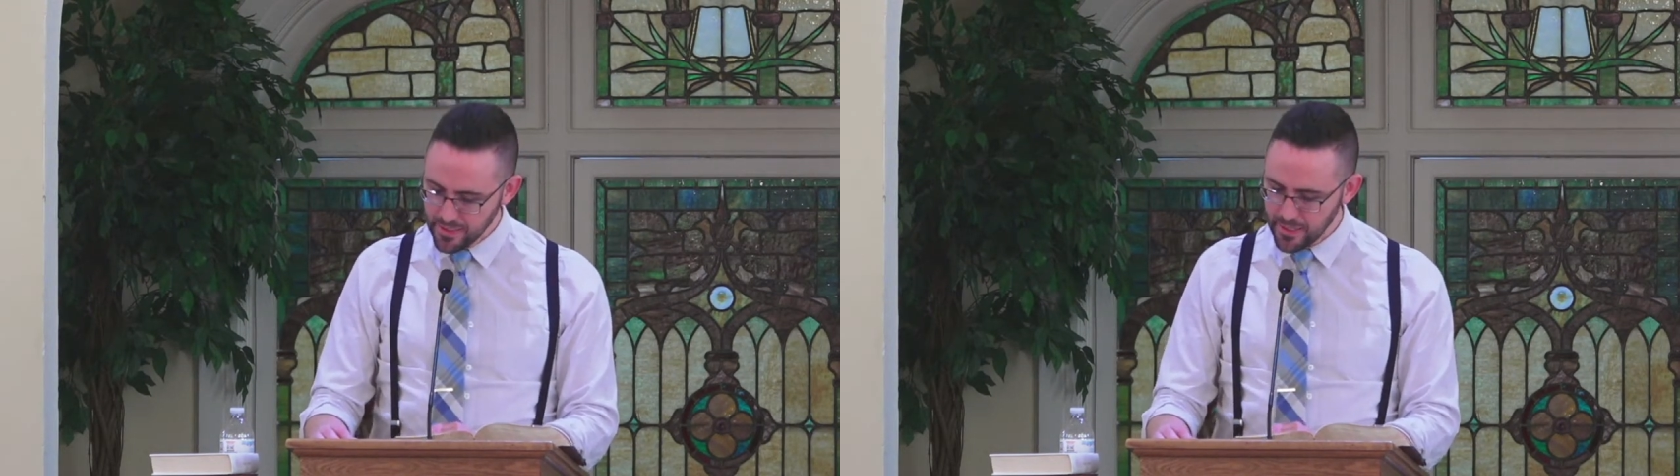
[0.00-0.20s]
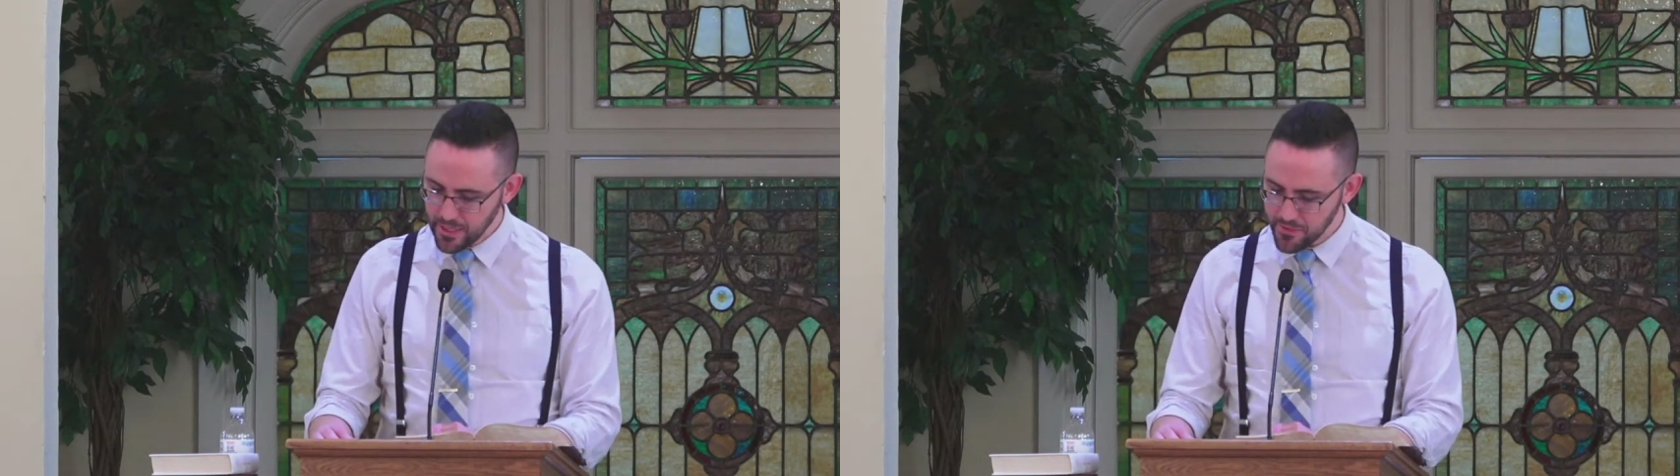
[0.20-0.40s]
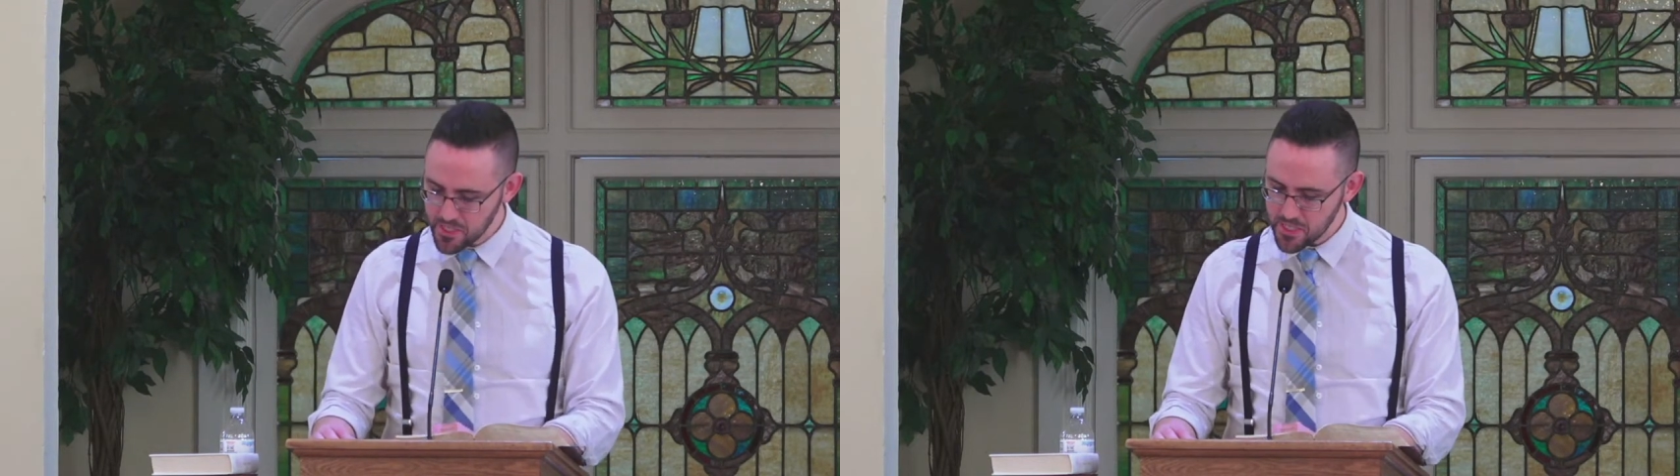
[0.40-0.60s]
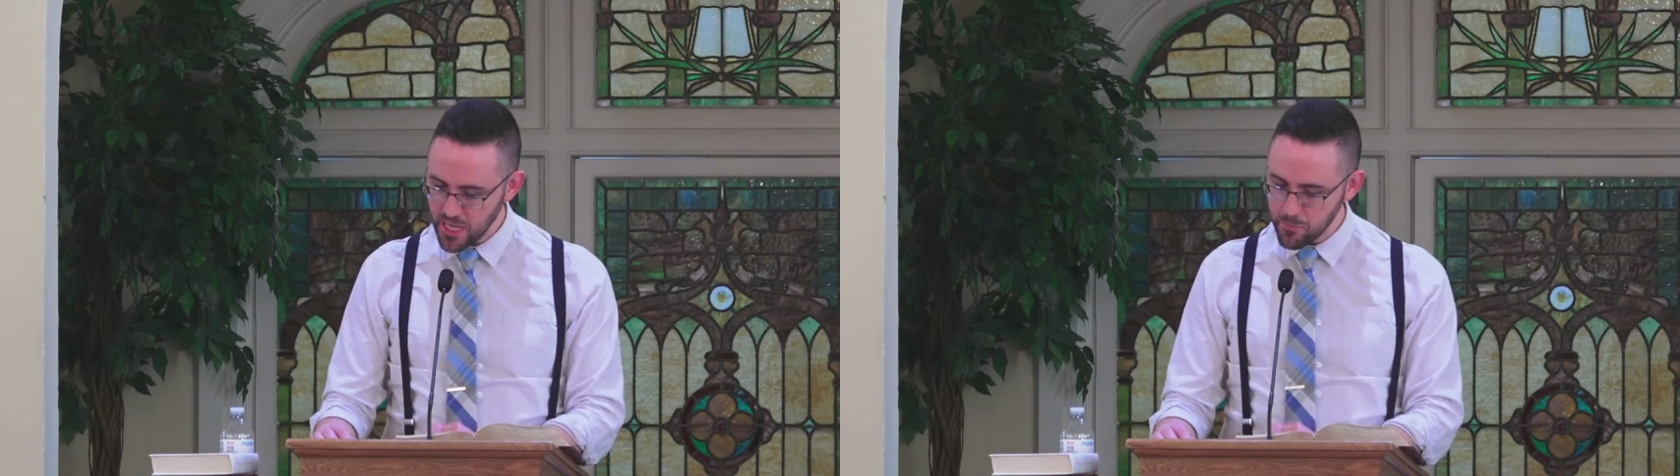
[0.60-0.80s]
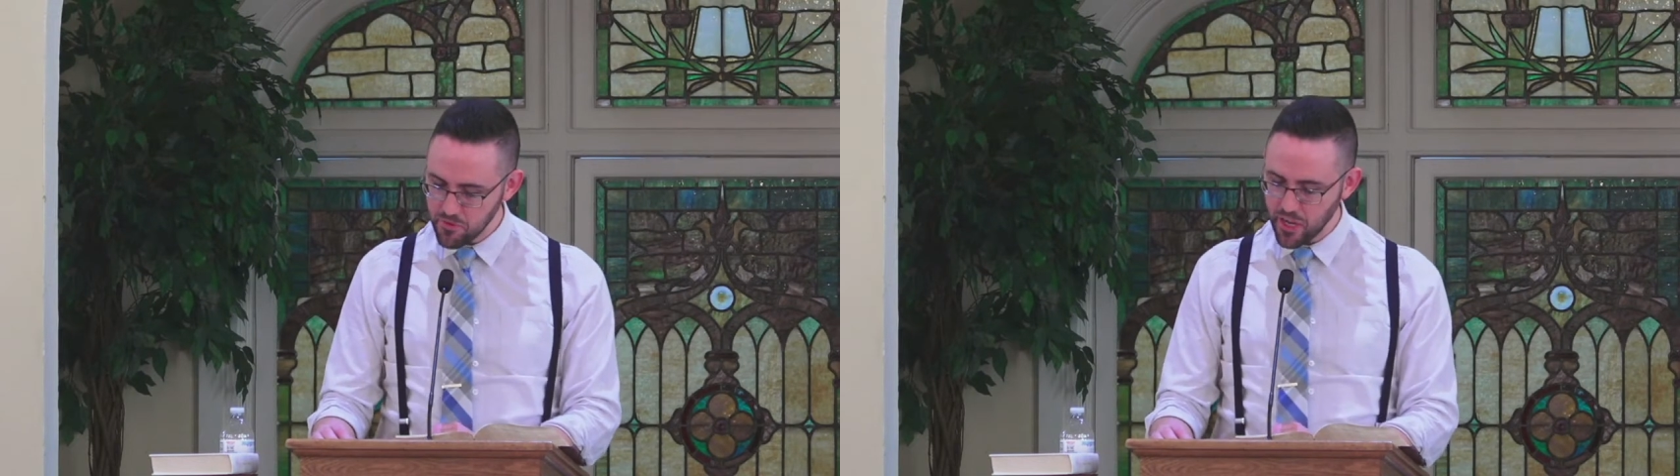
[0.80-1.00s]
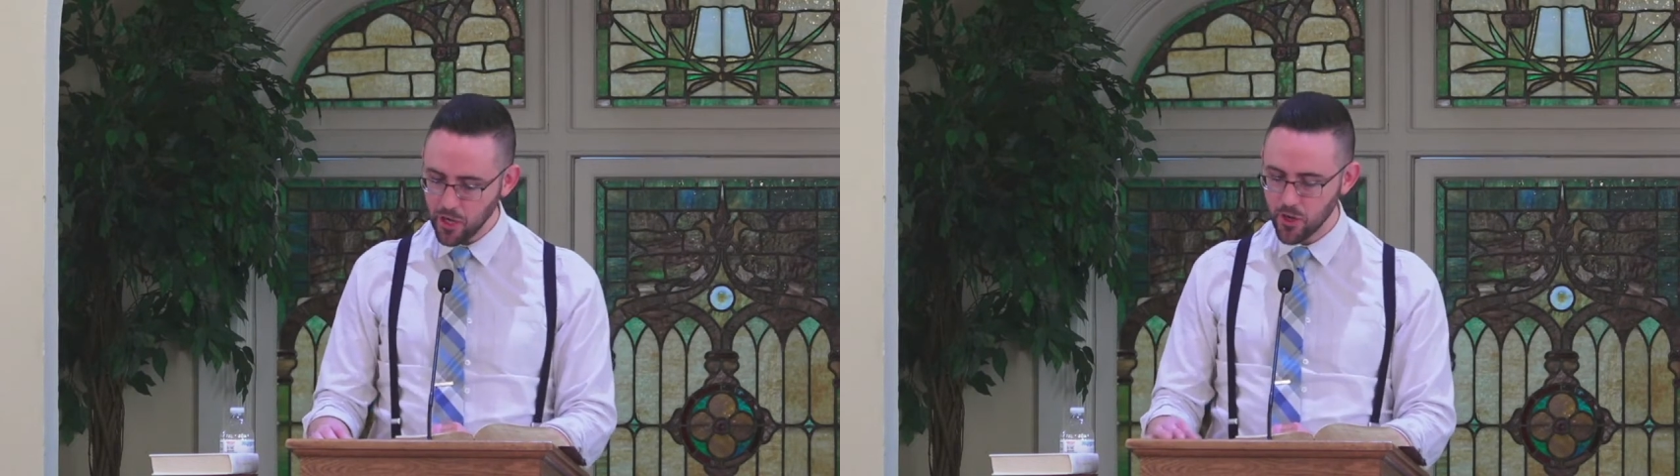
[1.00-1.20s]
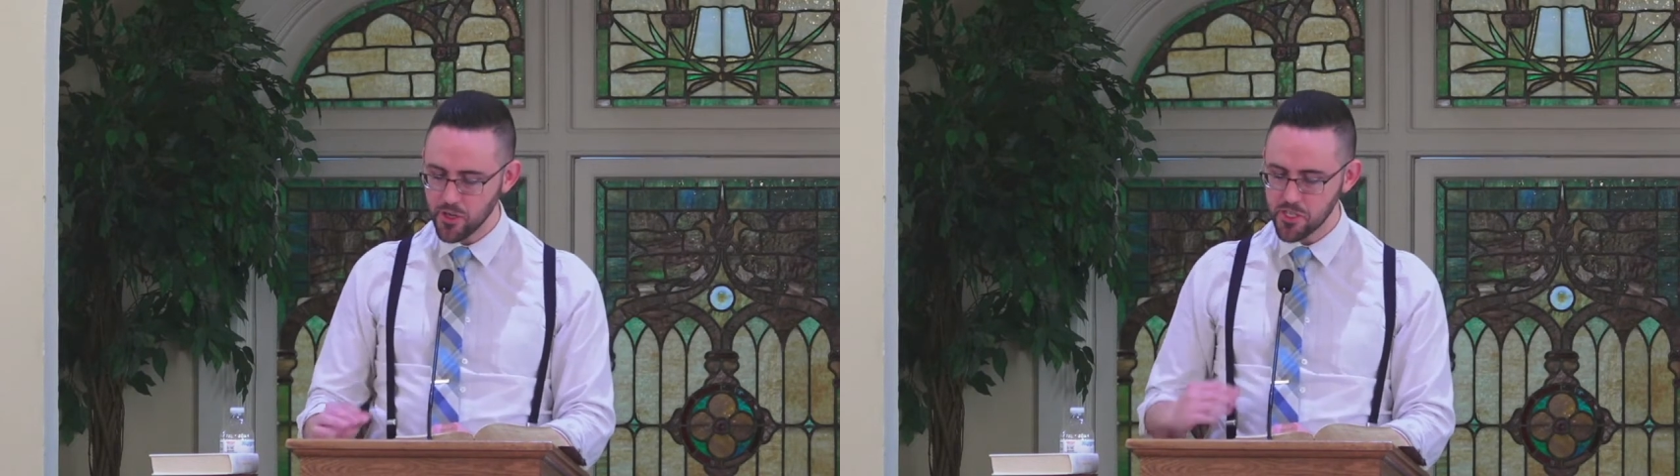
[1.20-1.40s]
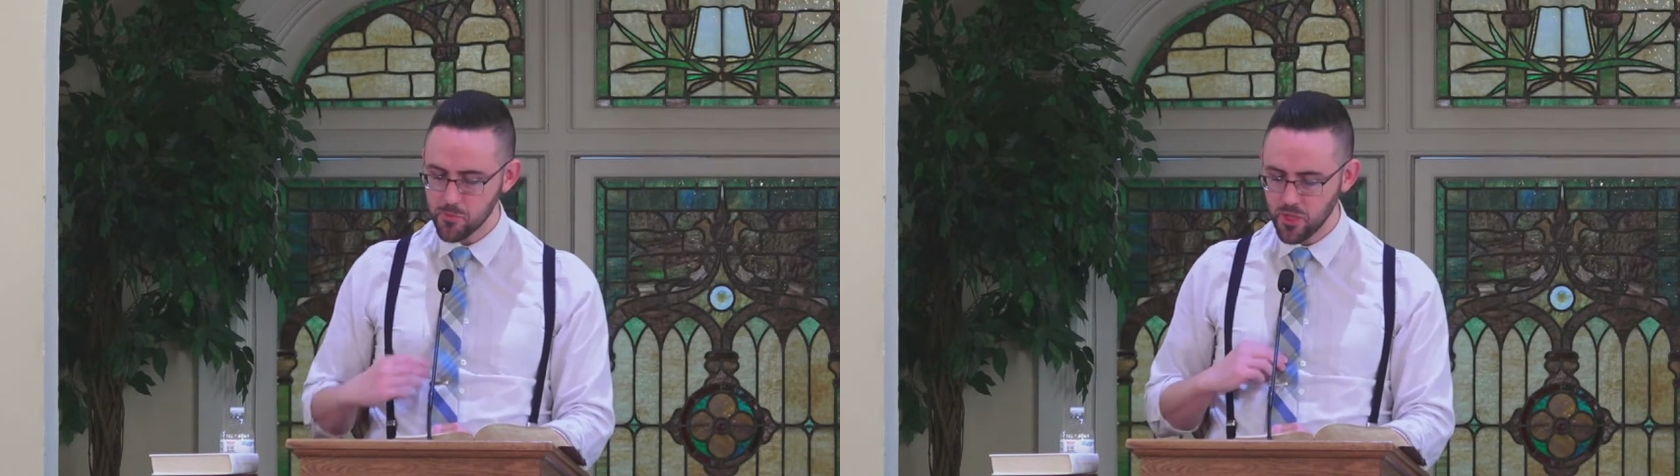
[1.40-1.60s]
Uh, this type of
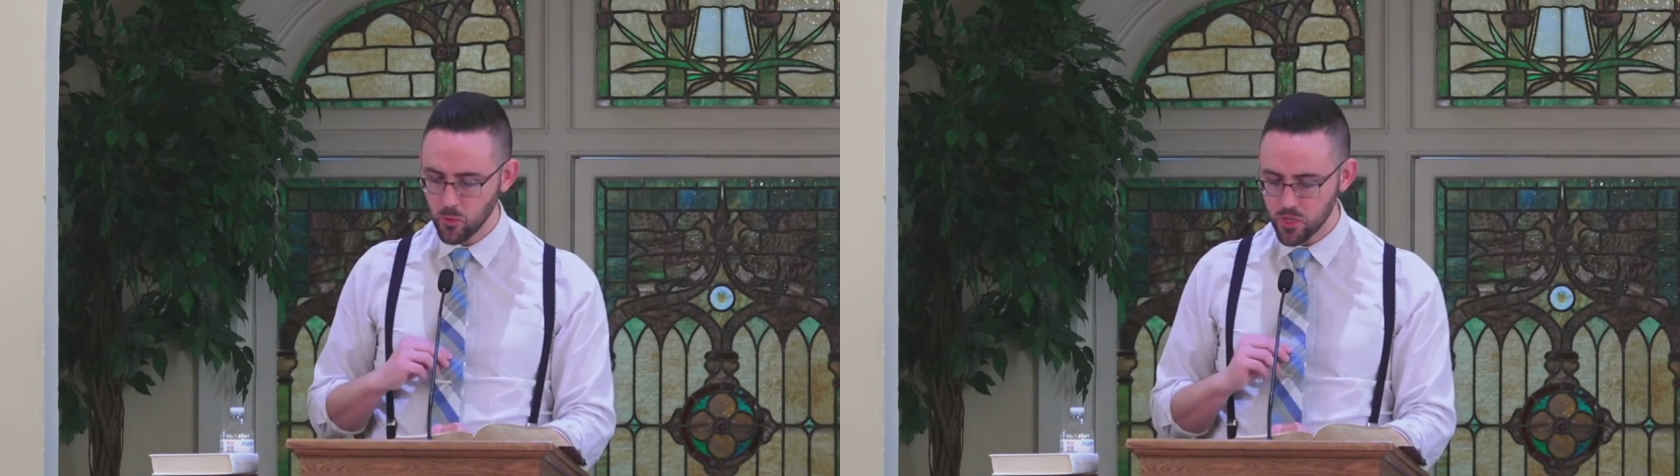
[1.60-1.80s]
Herodism that we're